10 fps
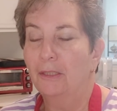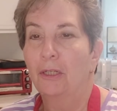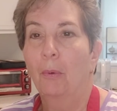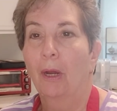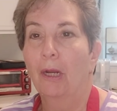
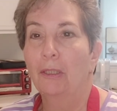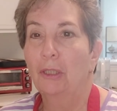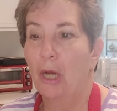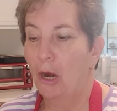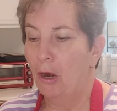So we're going to
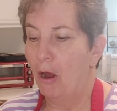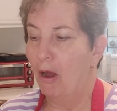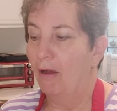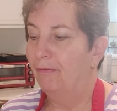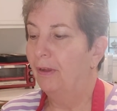start
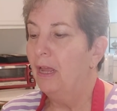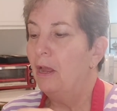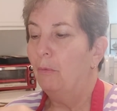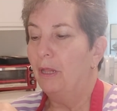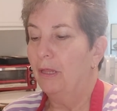off
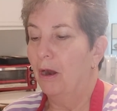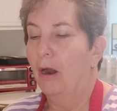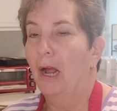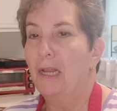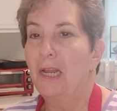with
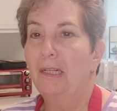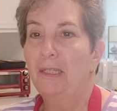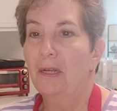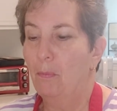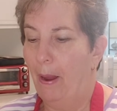our
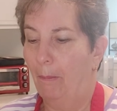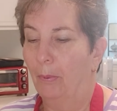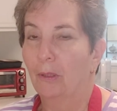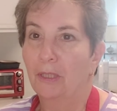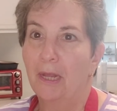onions and peppers.